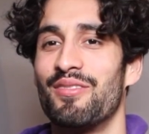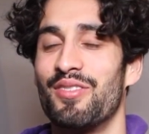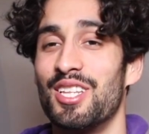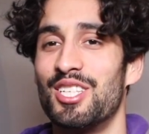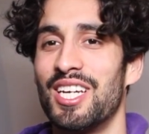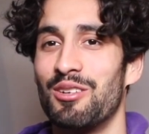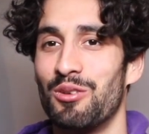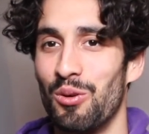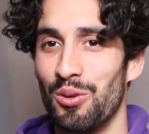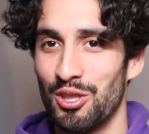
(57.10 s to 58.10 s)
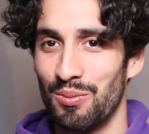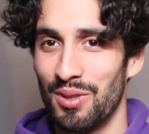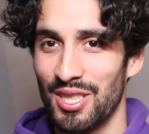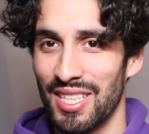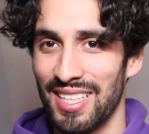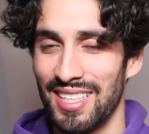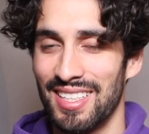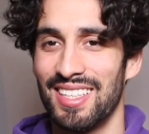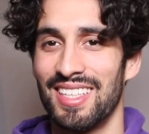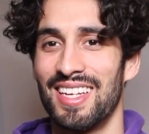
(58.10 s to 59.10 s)
For the channel growing so much lately.
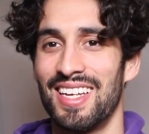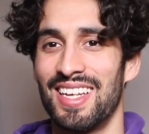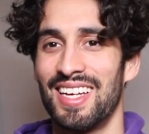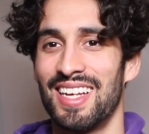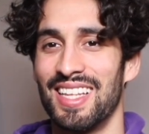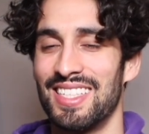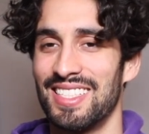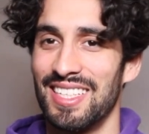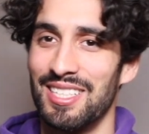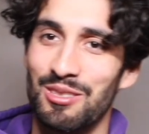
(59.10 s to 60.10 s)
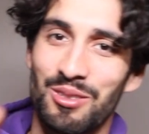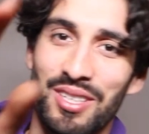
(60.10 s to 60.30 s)
Let's get into